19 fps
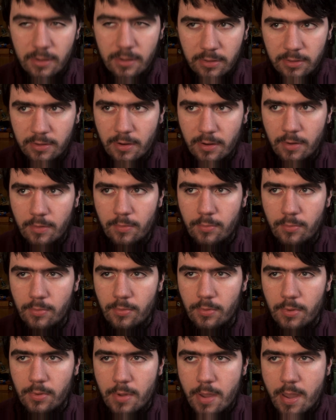So
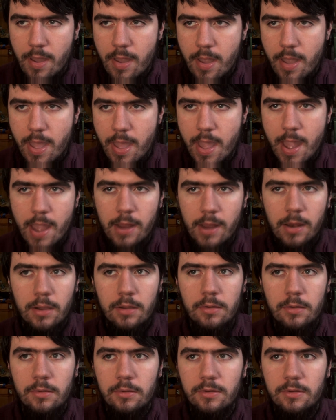
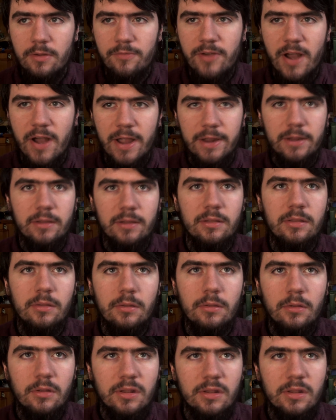any device